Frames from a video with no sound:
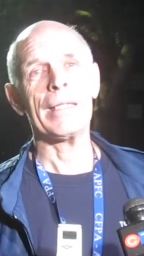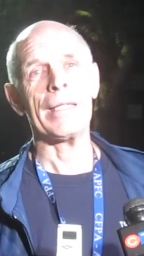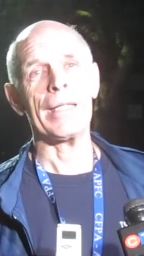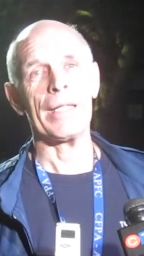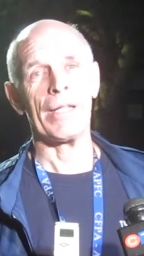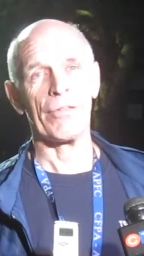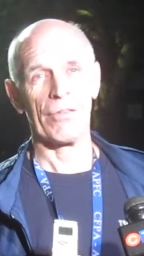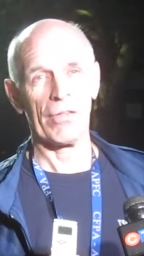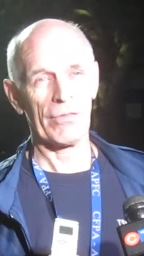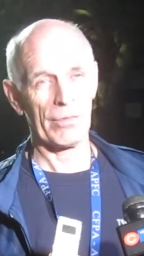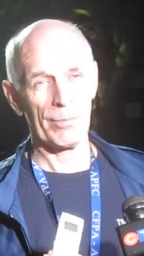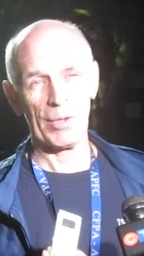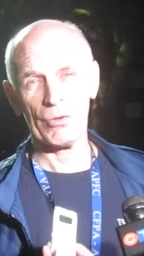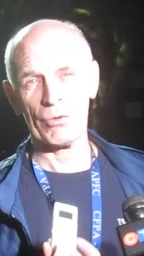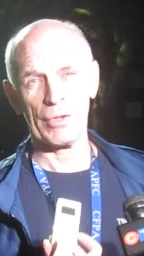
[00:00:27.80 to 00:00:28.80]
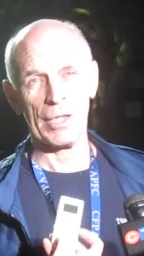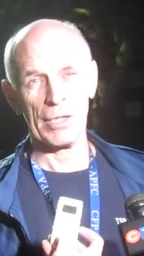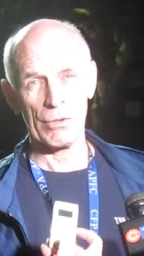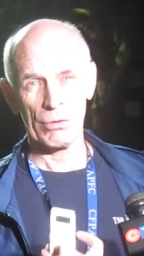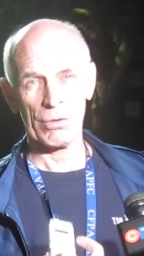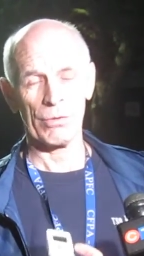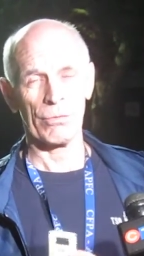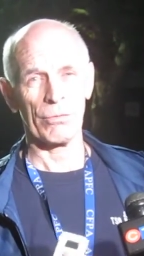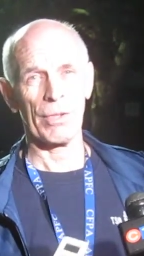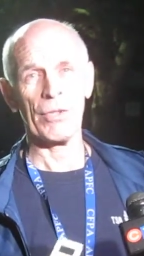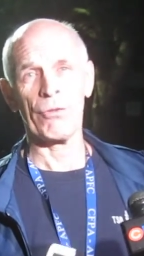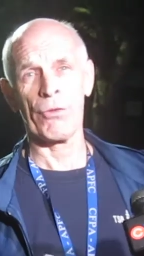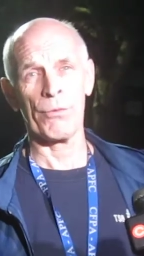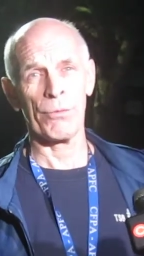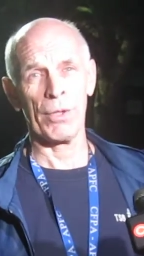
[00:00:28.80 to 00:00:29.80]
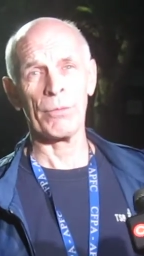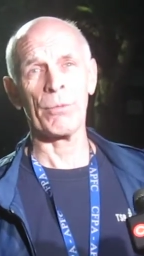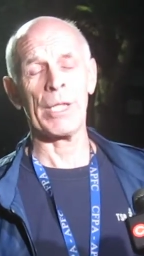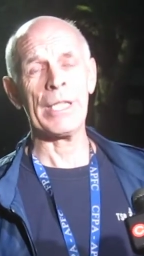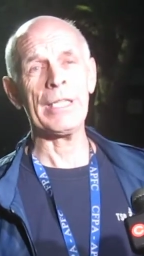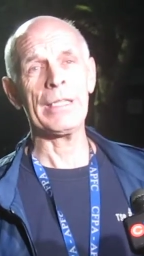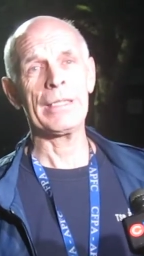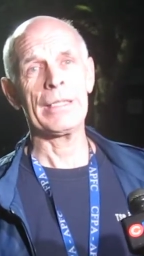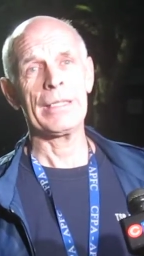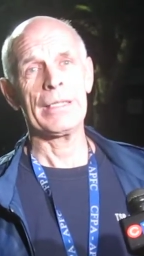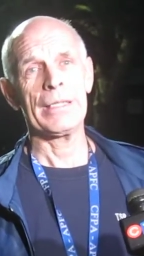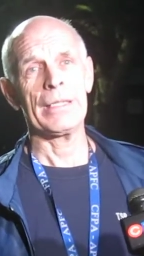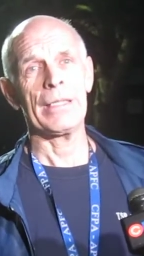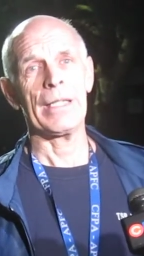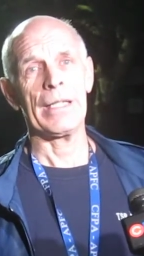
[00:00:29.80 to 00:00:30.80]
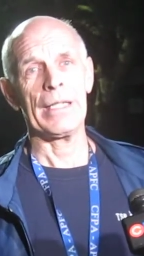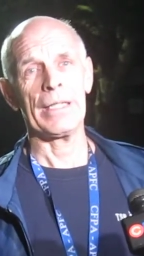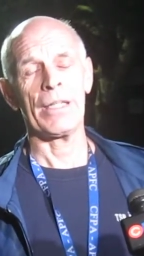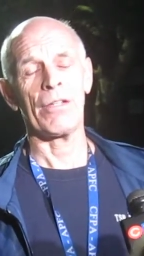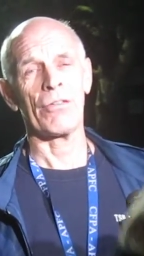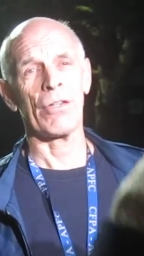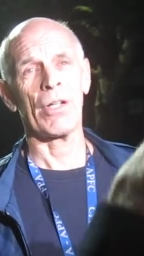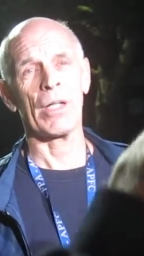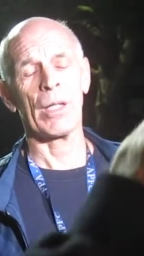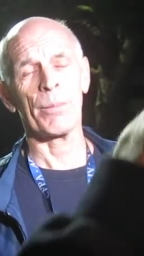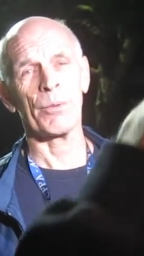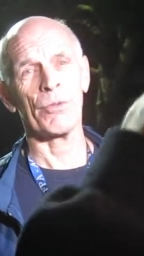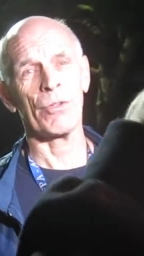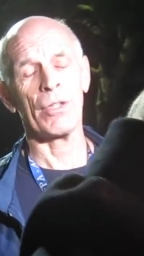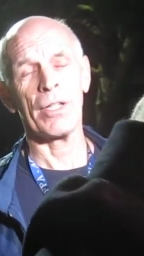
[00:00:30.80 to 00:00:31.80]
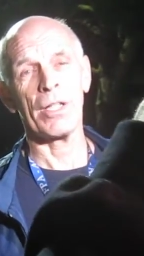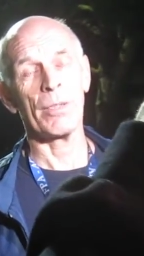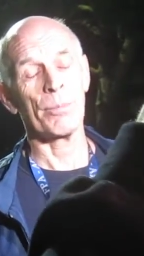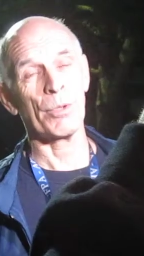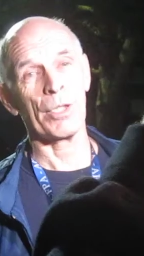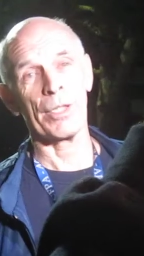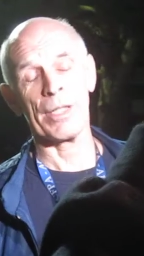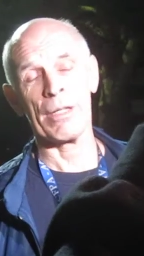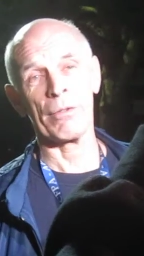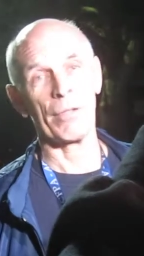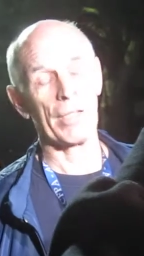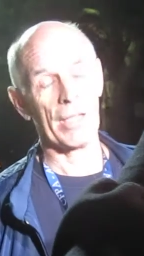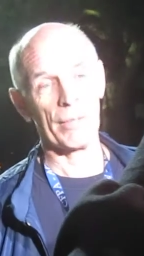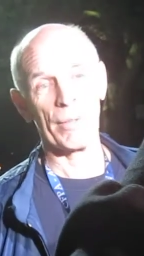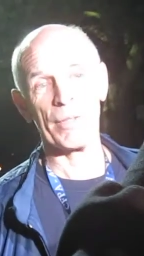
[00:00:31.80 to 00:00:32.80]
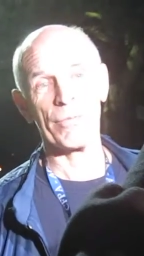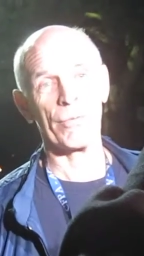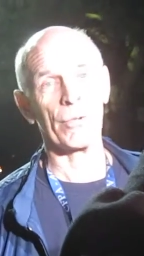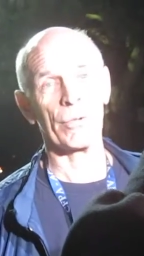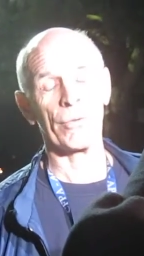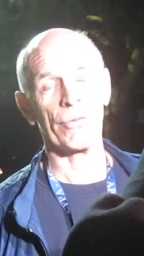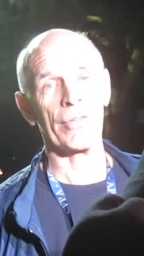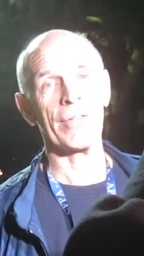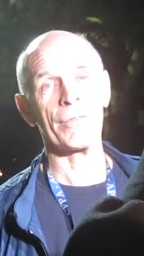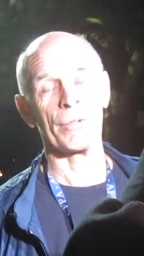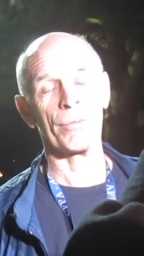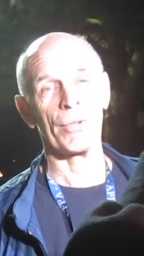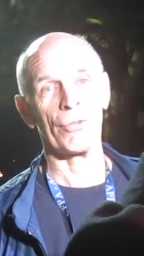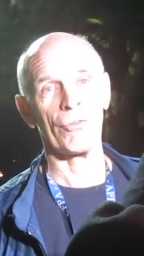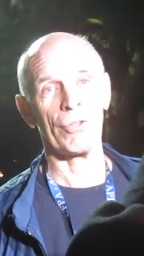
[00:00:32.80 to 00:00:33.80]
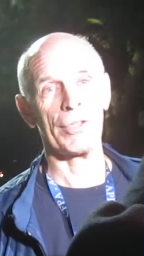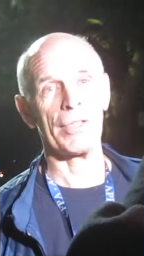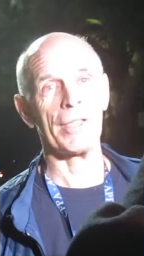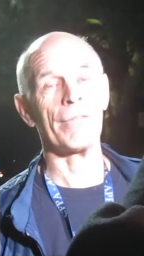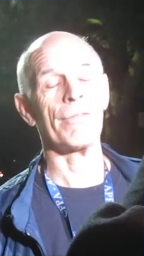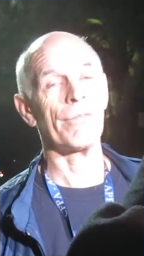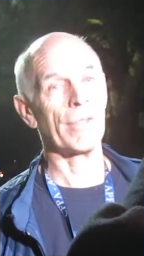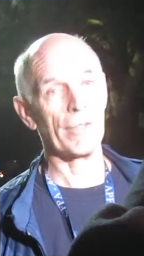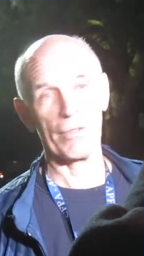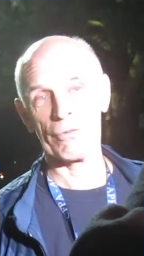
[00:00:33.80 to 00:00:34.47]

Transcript: In his estimation, he couldn't reach the runway, and he saw an opportunity to put it down on Highway 407, which he did very